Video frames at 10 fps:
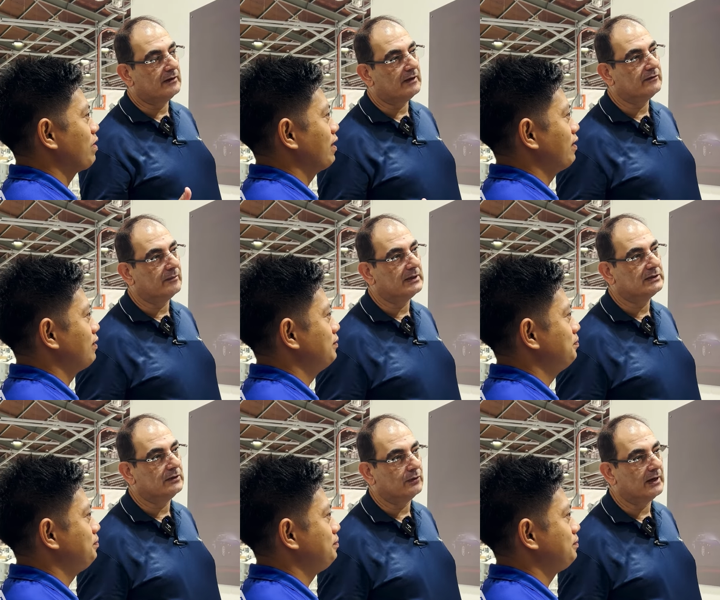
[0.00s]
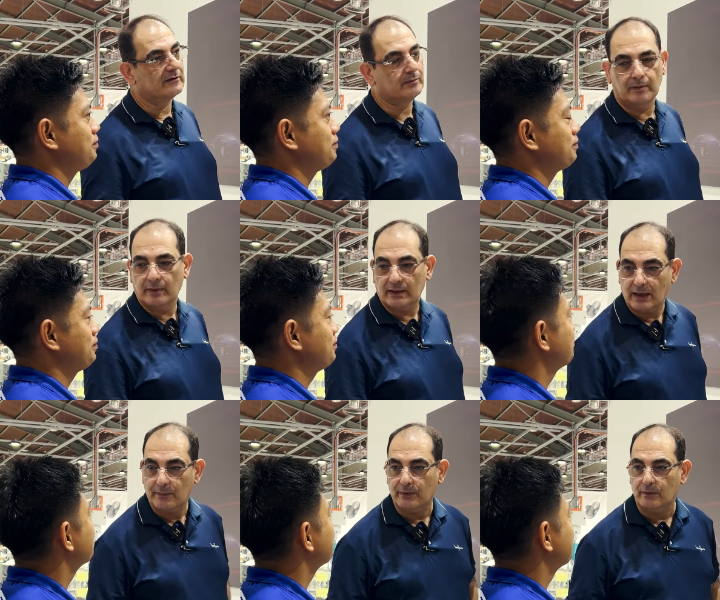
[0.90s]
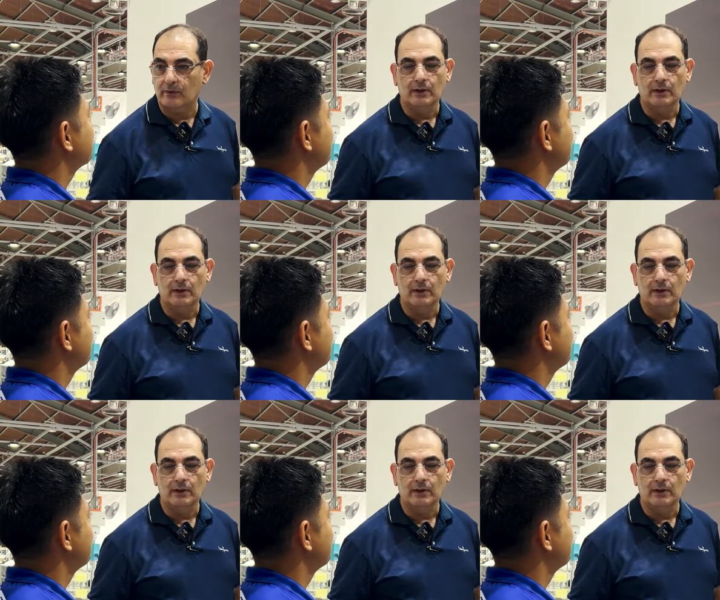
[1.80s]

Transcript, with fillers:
Speaker 1: as you mentioned or asked me about capital,